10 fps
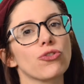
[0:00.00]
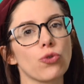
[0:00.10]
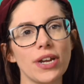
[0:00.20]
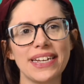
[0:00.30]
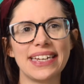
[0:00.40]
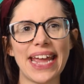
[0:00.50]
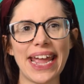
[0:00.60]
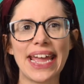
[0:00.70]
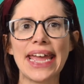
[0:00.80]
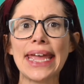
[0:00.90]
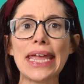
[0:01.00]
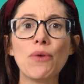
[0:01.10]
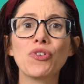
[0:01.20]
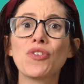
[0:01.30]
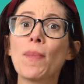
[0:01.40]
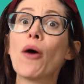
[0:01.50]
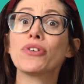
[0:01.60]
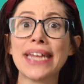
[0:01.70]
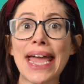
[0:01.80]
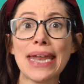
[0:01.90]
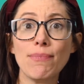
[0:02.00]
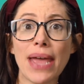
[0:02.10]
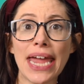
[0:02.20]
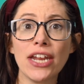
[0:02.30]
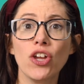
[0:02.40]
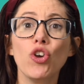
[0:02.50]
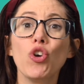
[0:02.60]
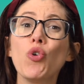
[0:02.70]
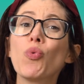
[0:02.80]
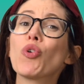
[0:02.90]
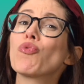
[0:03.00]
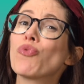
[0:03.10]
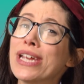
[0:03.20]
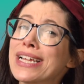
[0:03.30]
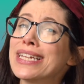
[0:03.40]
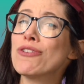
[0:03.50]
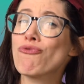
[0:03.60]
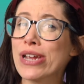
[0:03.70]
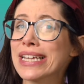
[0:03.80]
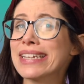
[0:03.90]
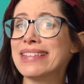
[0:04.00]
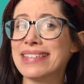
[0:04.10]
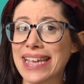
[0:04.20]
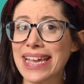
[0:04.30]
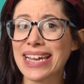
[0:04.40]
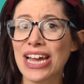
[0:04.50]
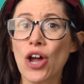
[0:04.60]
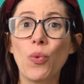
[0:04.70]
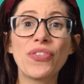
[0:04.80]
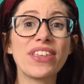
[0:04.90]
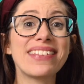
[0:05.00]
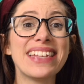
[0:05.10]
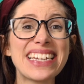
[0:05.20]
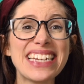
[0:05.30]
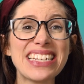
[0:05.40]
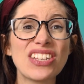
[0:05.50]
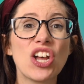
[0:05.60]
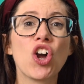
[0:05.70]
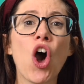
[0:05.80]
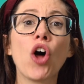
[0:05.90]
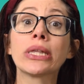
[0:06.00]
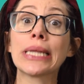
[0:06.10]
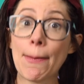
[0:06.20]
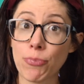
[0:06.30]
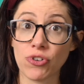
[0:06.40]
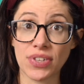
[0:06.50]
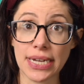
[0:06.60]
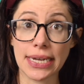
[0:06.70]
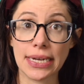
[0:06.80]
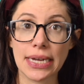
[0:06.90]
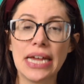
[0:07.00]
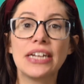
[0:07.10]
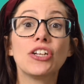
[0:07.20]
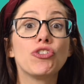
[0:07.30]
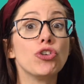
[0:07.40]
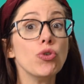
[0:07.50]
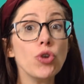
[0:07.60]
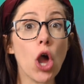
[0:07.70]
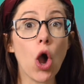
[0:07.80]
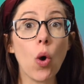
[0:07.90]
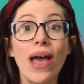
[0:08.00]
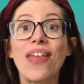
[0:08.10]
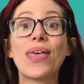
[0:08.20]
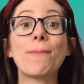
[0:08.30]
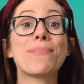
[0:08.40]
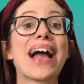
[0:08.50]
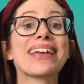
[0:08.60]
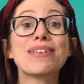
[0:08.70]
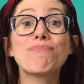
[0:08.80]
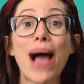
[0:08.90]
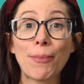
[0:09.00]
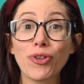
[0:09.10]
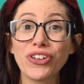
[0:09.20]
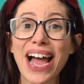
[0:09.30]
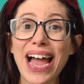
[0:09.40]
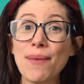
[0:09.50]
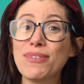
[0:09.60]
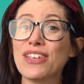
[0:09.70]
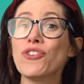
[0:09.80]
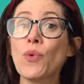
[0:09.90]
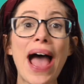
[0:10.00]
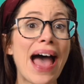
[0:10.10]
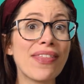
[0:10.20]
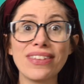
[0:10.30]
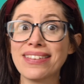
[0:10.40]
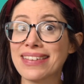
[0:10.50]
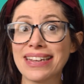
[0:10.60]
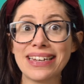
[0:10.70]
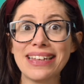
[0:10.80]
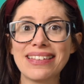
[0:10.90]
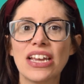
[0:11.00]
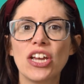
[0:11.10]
story today. It was about 10 men who were really, really sick with a sickness called leprosy. Did you know that back in the Bible times, if you had this sickness,